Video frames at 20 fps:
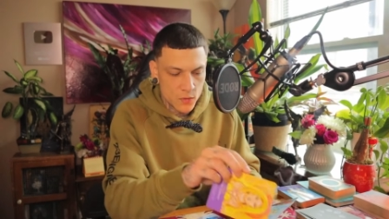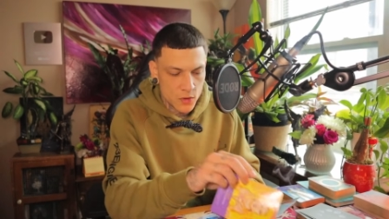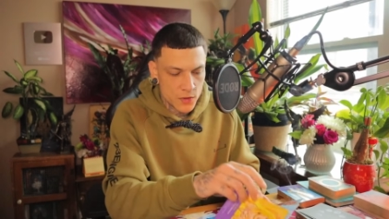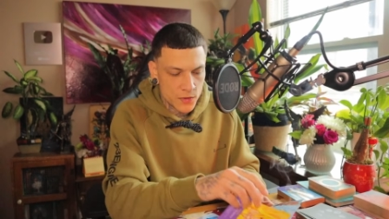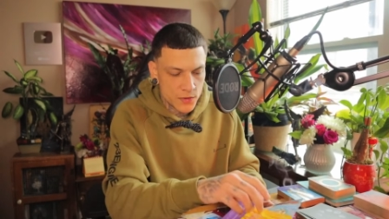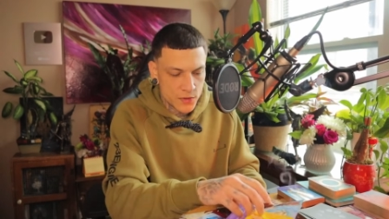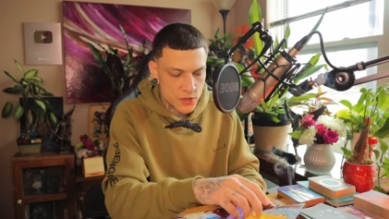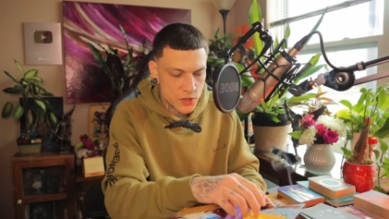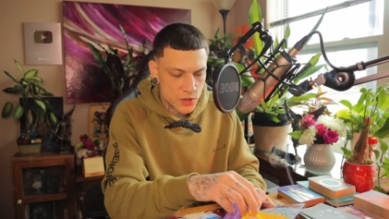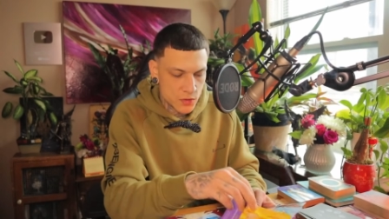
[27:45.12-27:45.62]

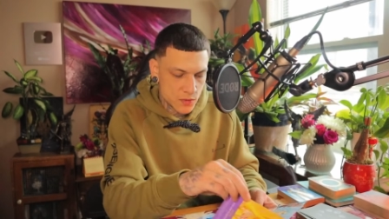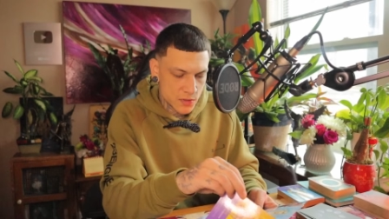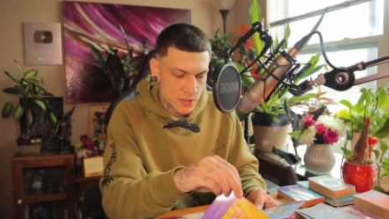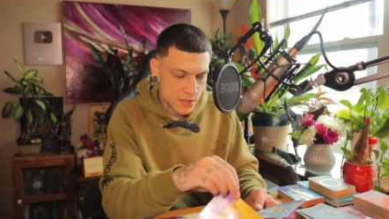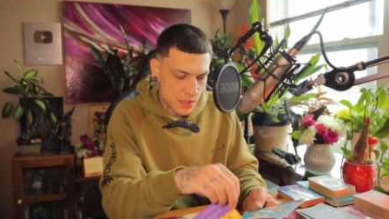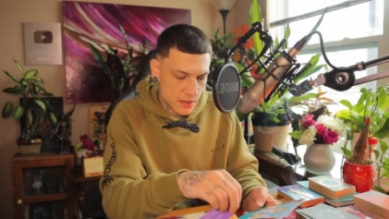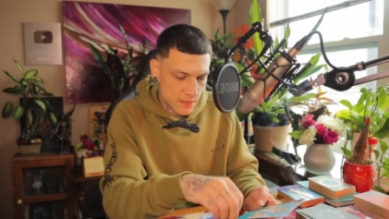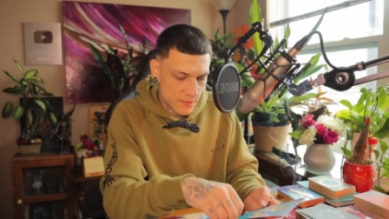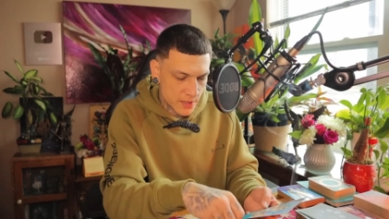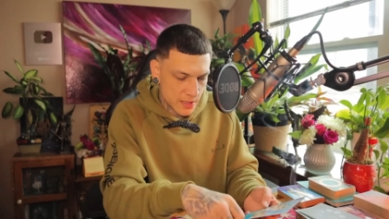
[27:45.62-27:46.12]
worth, choose
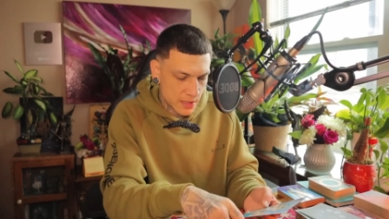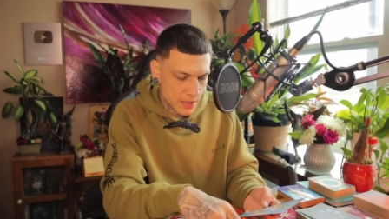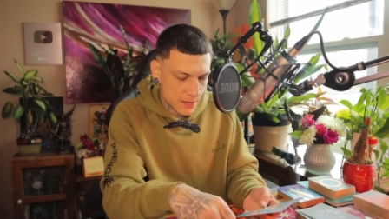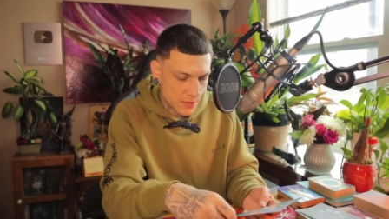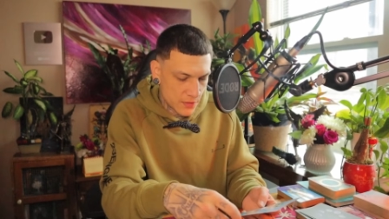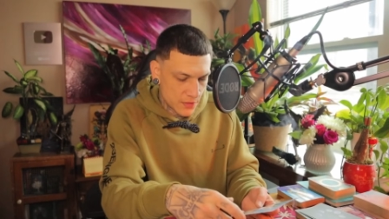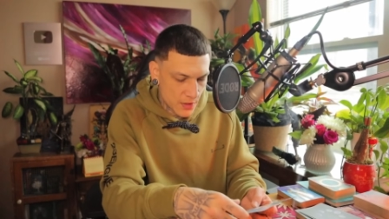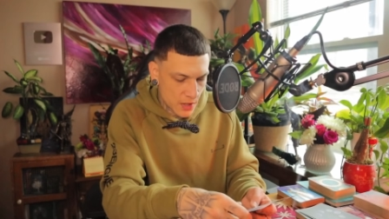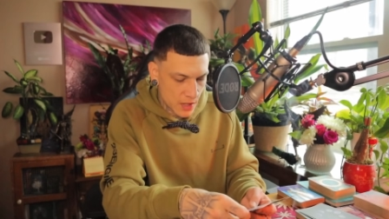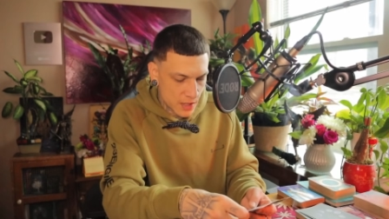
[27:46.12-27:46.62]
loving
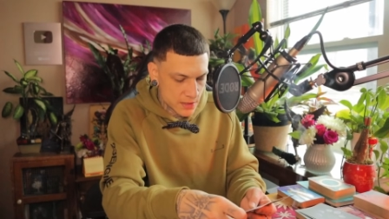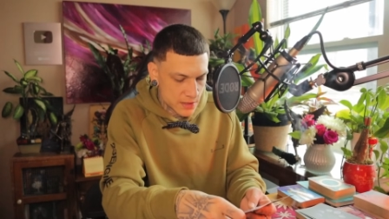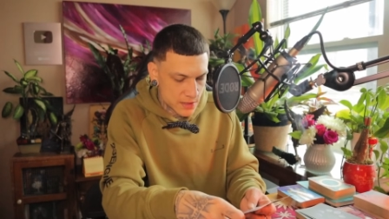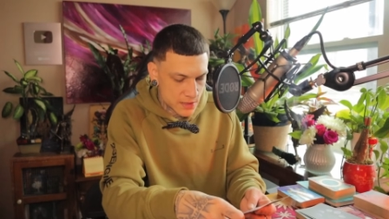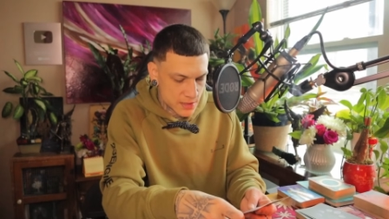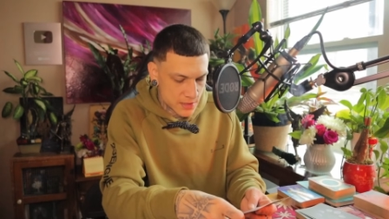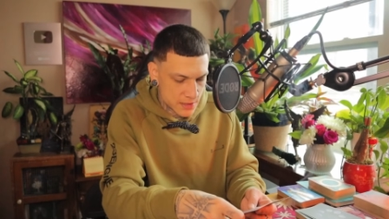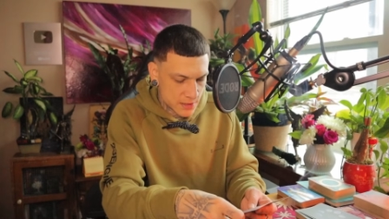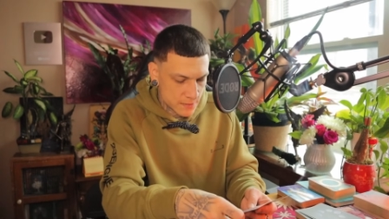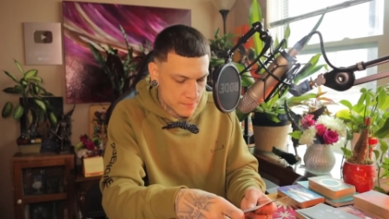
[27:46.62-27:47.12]

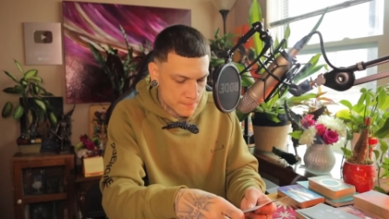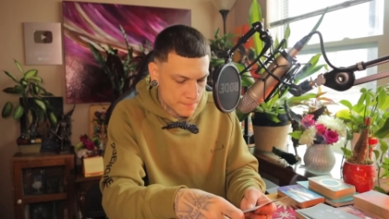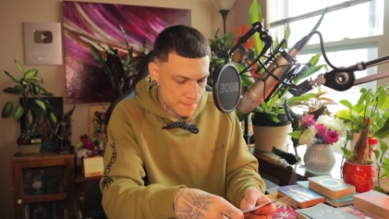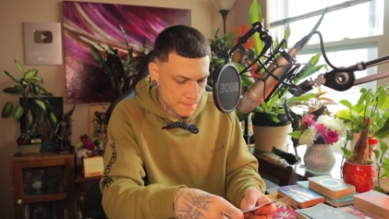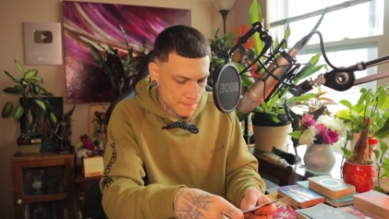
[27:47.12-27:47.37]
thoughts.